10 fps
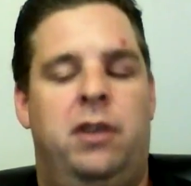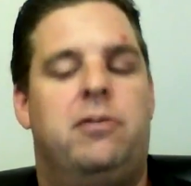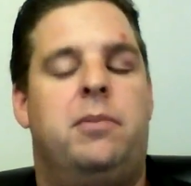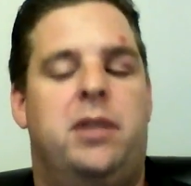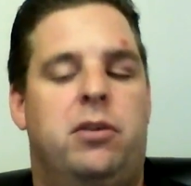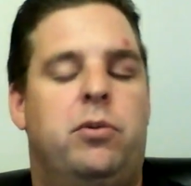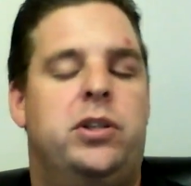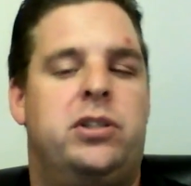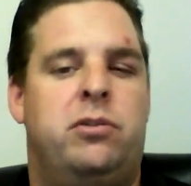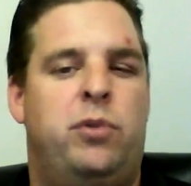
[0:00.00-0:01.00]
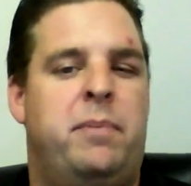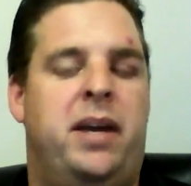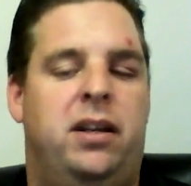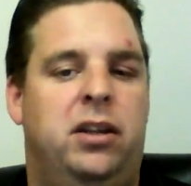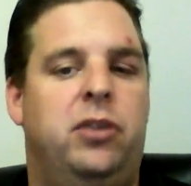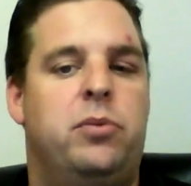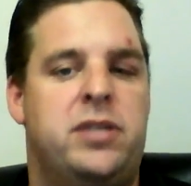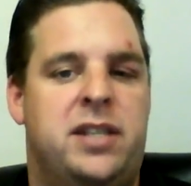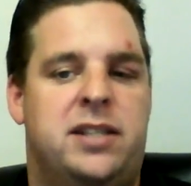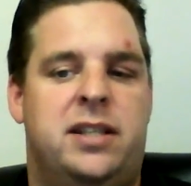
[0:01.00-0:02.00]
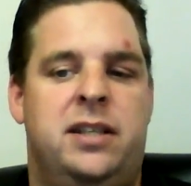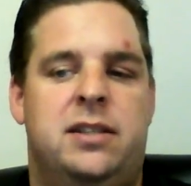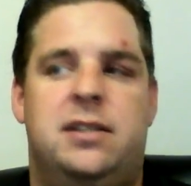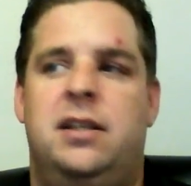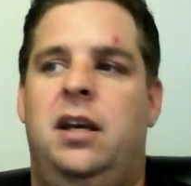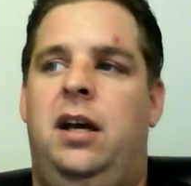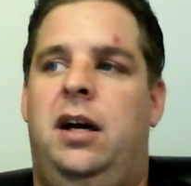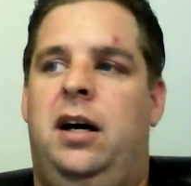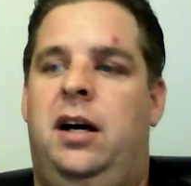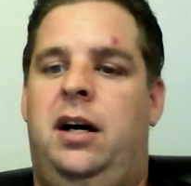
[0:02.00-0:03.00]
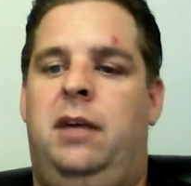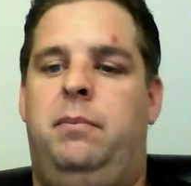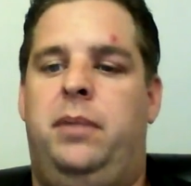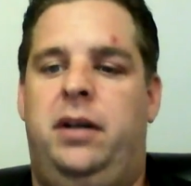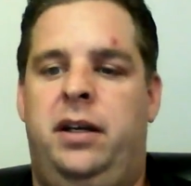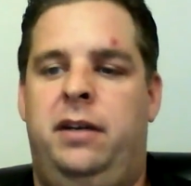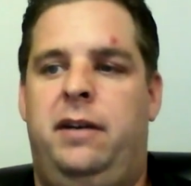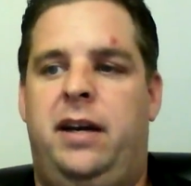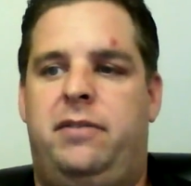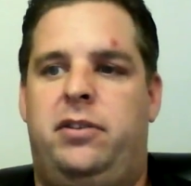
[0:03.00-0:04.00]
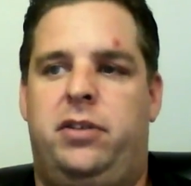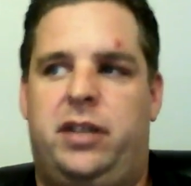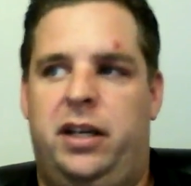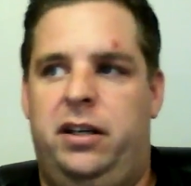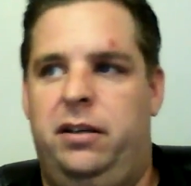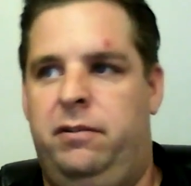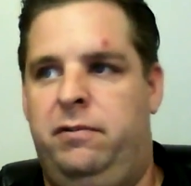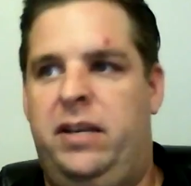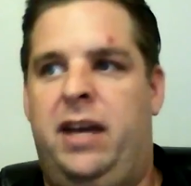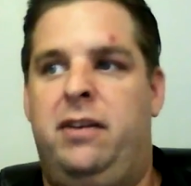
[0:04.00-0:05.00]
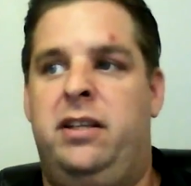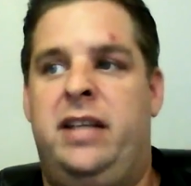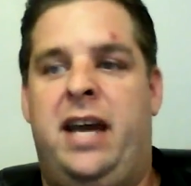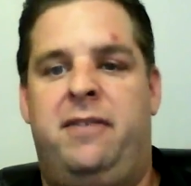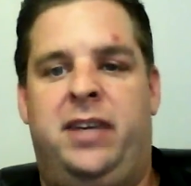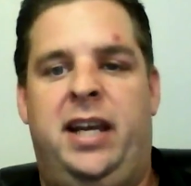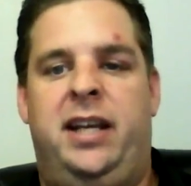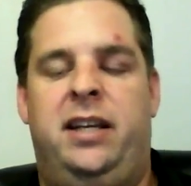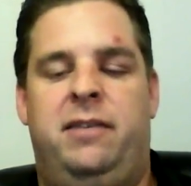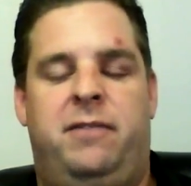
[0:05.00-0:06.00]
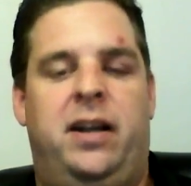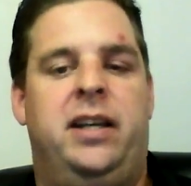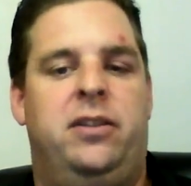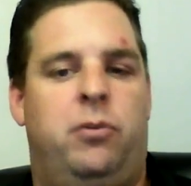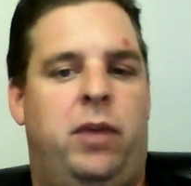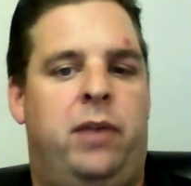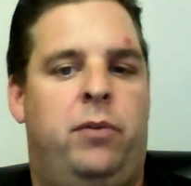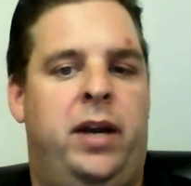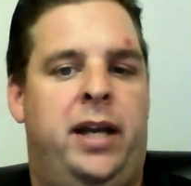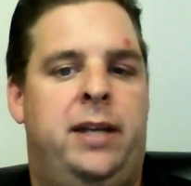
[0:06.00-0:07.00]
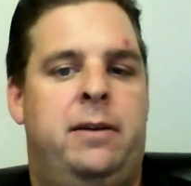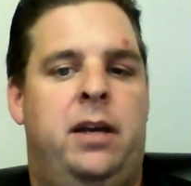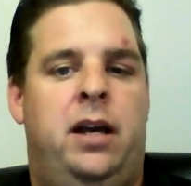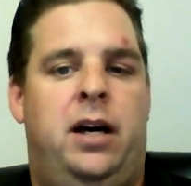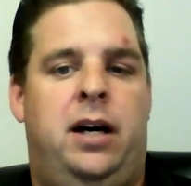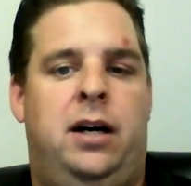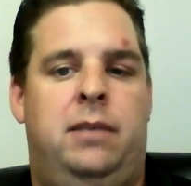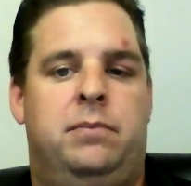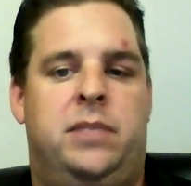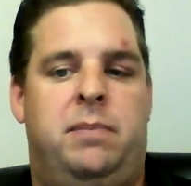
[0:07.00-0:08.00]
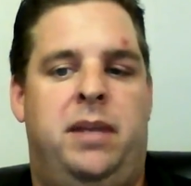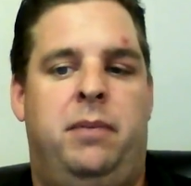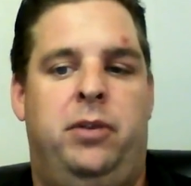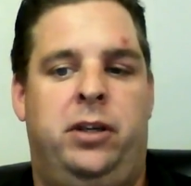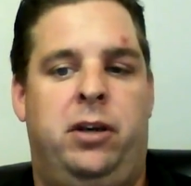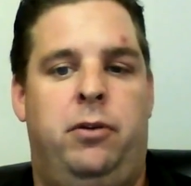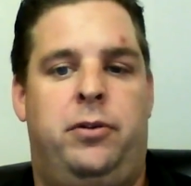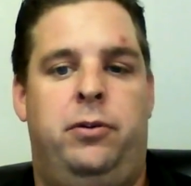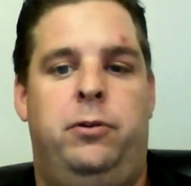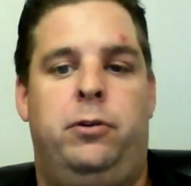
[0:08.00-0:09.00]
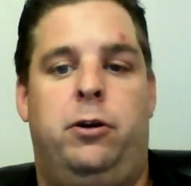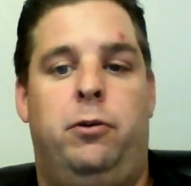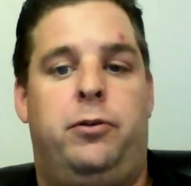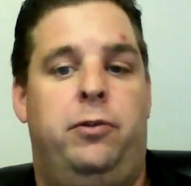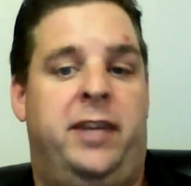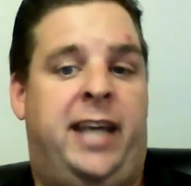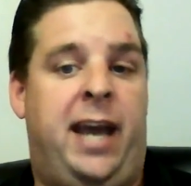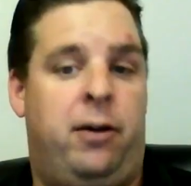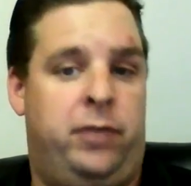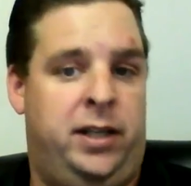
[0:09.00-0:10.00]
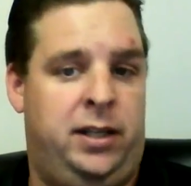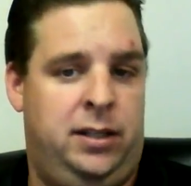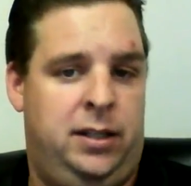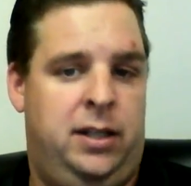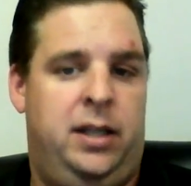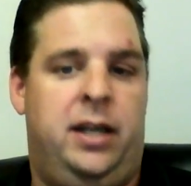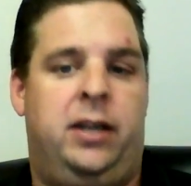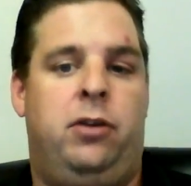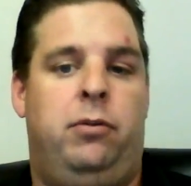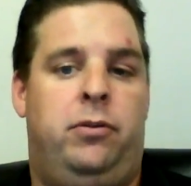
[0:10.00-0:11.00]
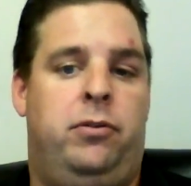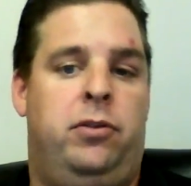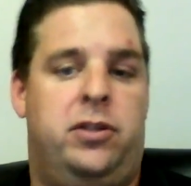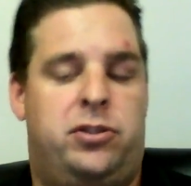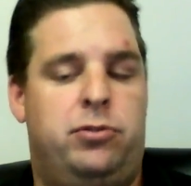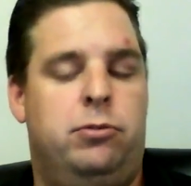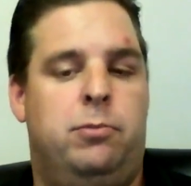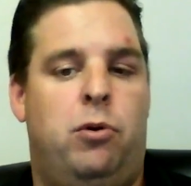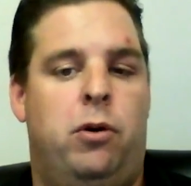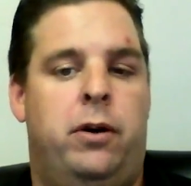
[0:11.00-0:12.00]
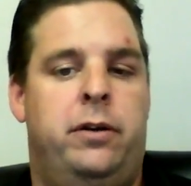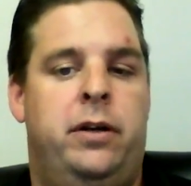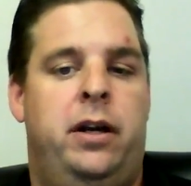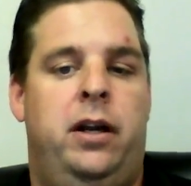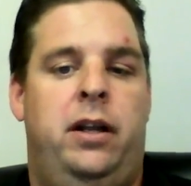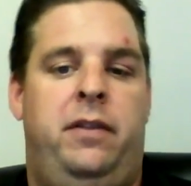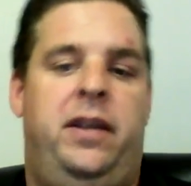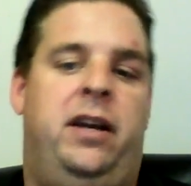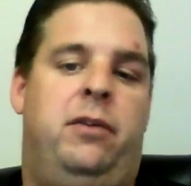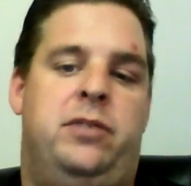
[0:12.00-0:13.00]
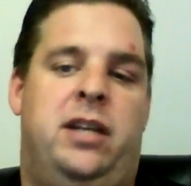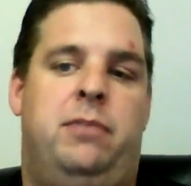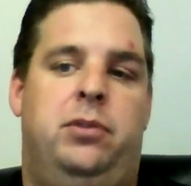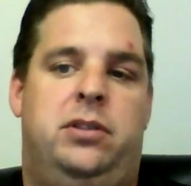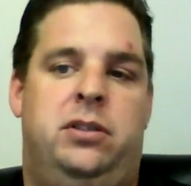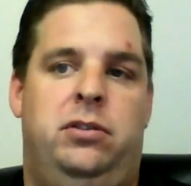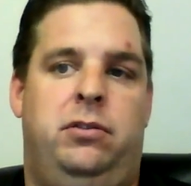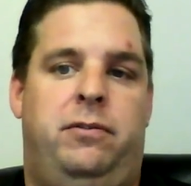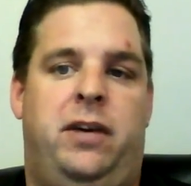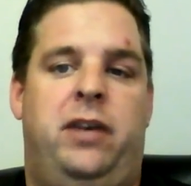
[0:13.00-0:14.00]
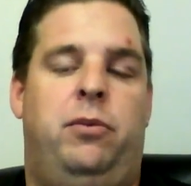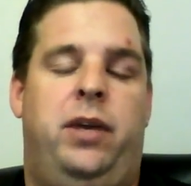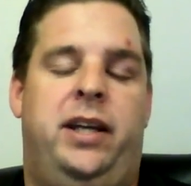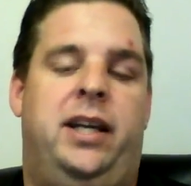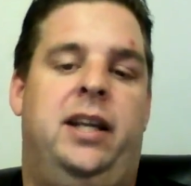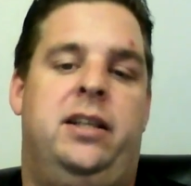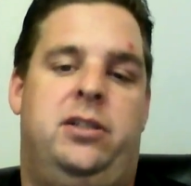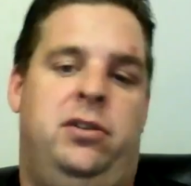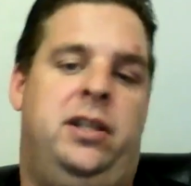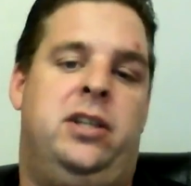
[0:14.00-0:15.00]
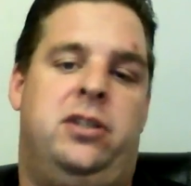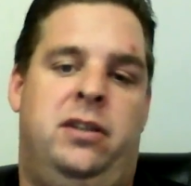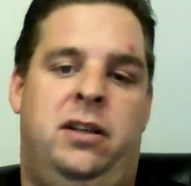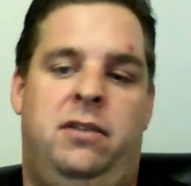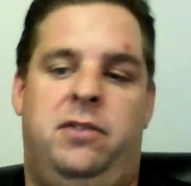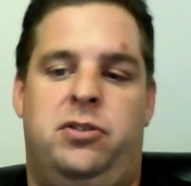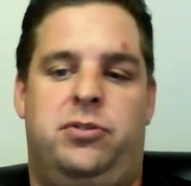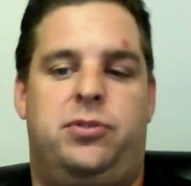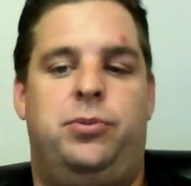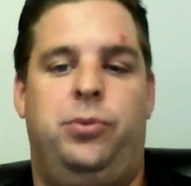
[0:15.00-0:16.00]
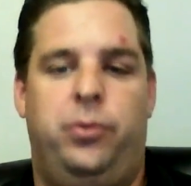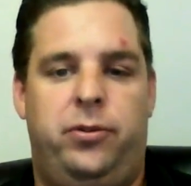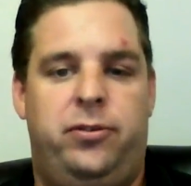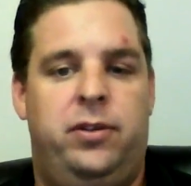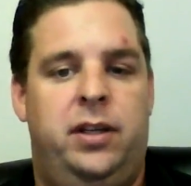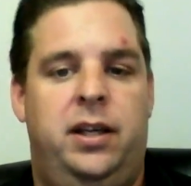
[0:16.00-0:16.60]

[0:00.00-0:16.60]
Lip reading: From here, we met a little resistance, but after kind of navigating and finding the right way to be able to go through the county and go through the school board, then I was able to find a way to get into each of the individual schools.